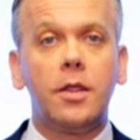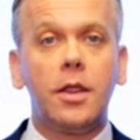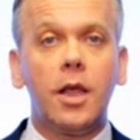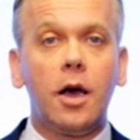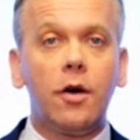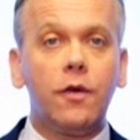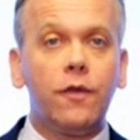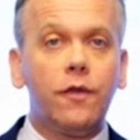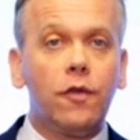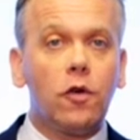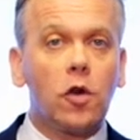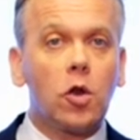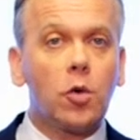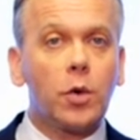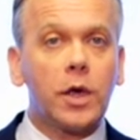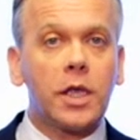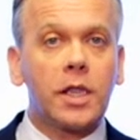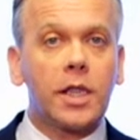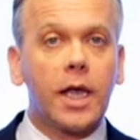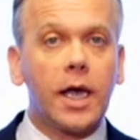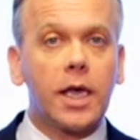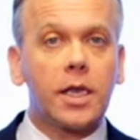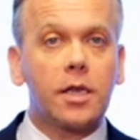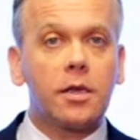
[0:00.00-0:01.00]
Now
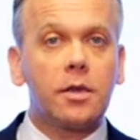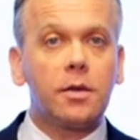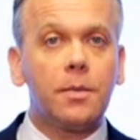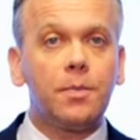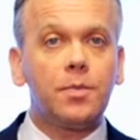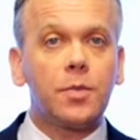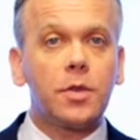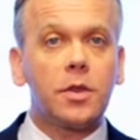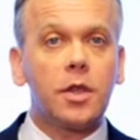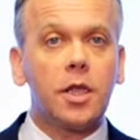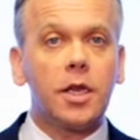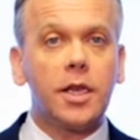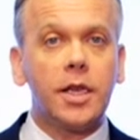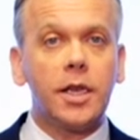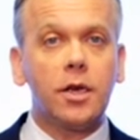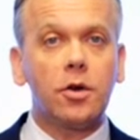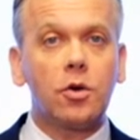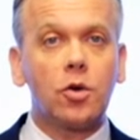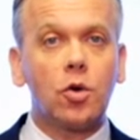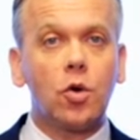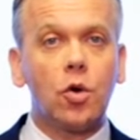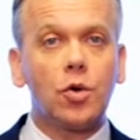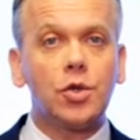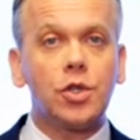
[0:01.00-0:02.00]
following that, the
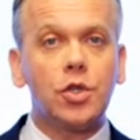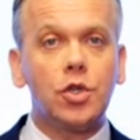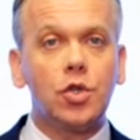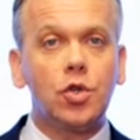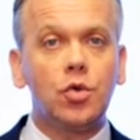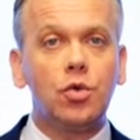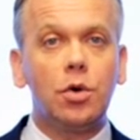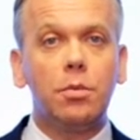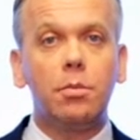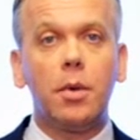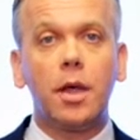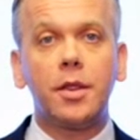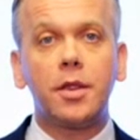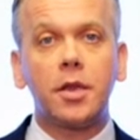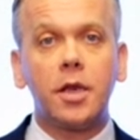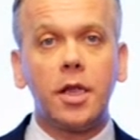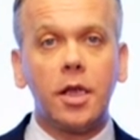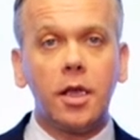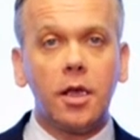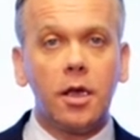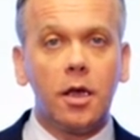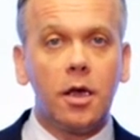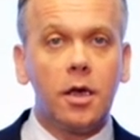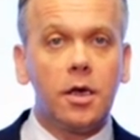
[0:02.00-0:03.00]
leader goes into a
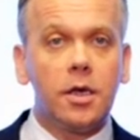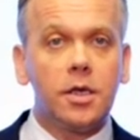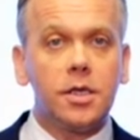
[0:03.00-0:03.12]
monthly